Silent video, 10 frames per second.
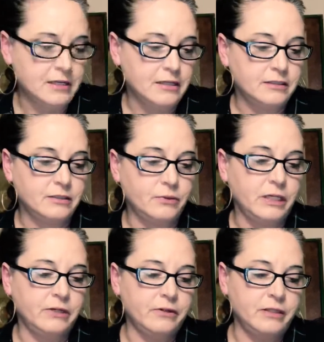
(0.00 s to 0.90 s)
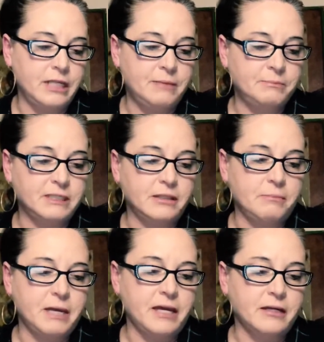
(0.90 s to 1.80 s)
So here are the names at the
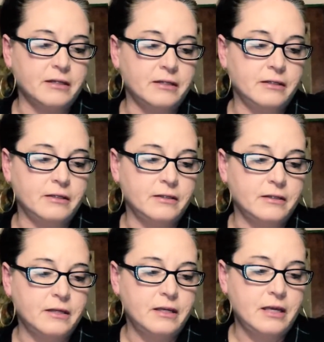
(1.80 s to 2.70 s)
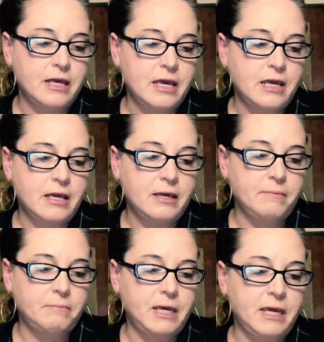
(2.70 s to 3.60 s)
back.
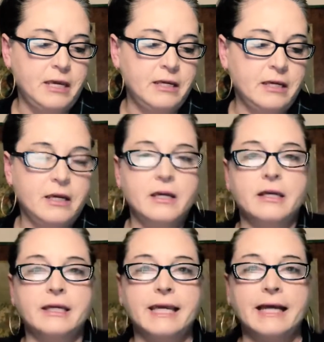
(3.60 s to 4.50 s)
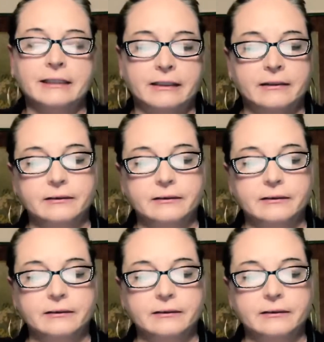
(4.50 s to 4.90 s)
Peg Kelly,